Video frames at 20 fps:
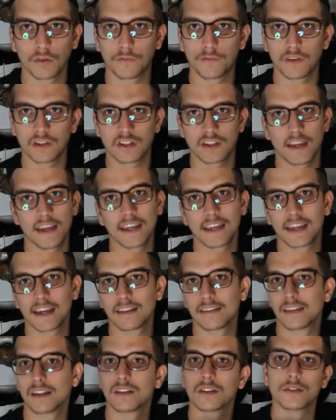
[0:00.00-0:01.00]
the fish take
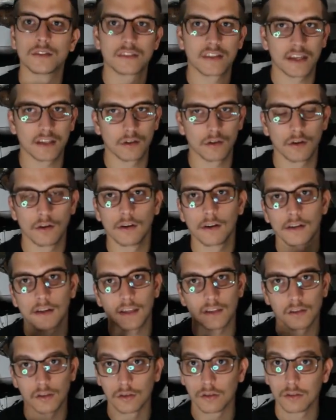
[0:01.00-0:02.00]
it, and then you set your hook,
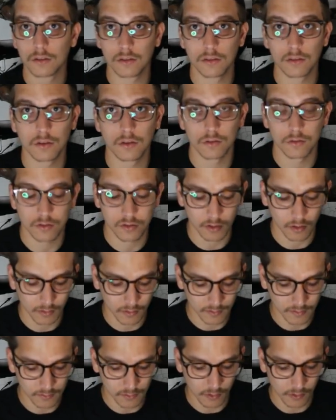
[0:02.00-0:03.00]
and you're
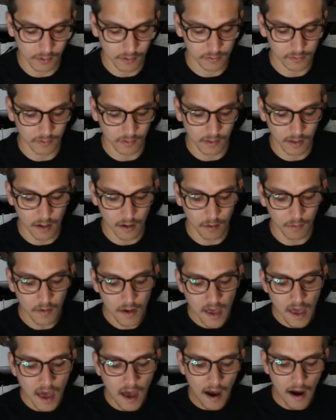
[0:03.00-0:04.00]
solid, you're good to go.
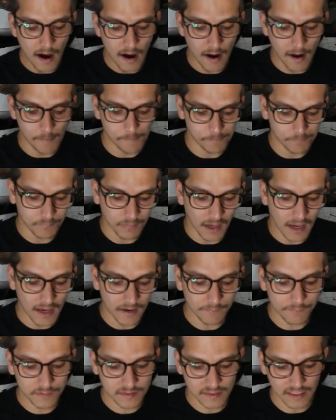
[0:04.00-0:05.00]

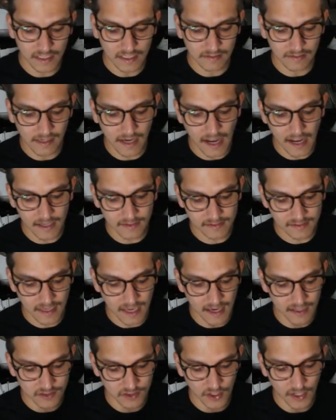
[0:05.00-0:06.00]
I've seen guys
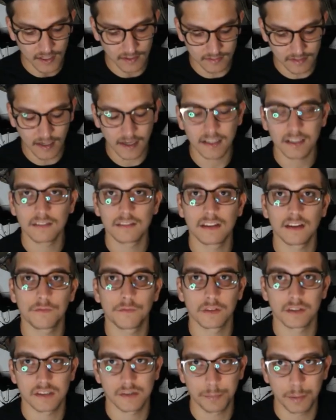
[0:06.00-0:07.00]
catch a ton of
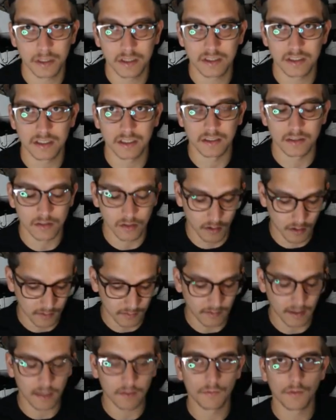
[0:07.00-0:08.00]
different species
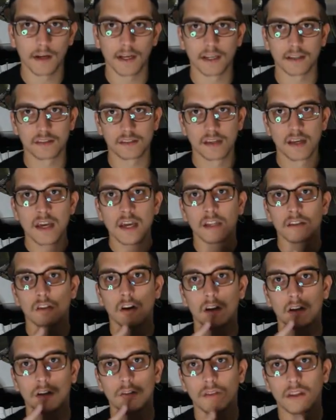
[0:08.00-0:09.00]
on Ned rigs,
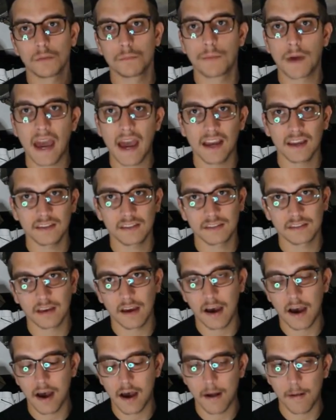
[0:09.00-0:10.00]
not only bass,
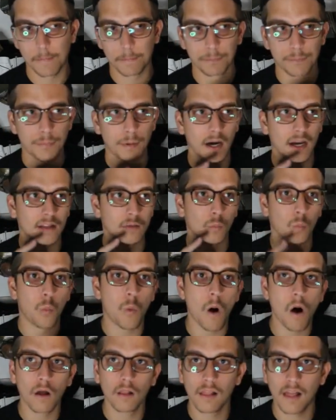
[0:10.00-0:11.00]
but
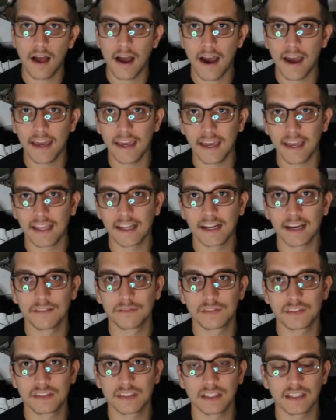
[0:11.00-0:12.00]
walleye, and
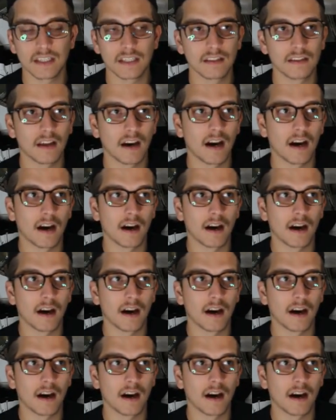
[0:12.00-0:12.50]
I've seen